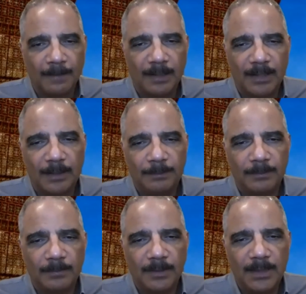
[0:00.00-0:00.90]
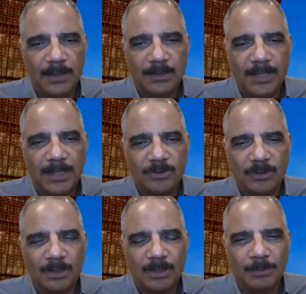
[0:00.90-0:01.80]
Um, these states
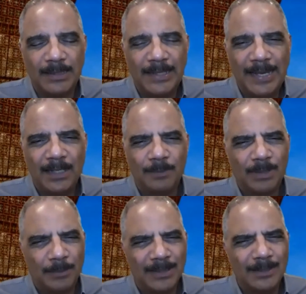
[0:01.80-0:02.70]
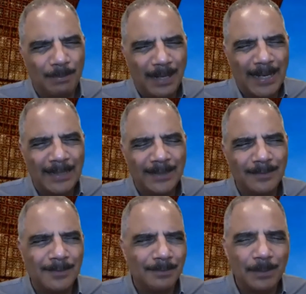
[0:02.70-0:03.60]
are going to be gaining probably a combined
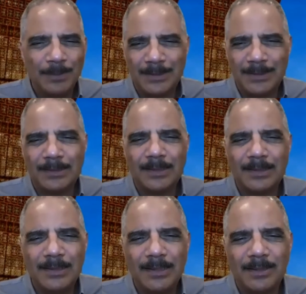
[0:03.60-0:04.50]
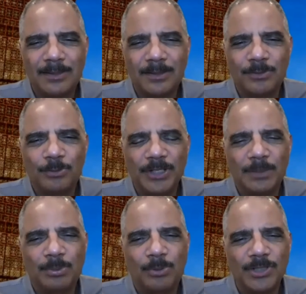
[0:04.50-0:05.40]
maybe six seats through
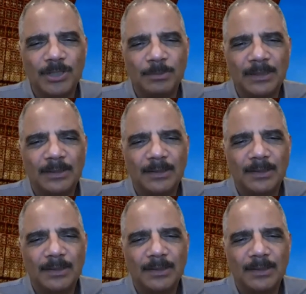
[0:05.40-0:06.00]
reapportionment.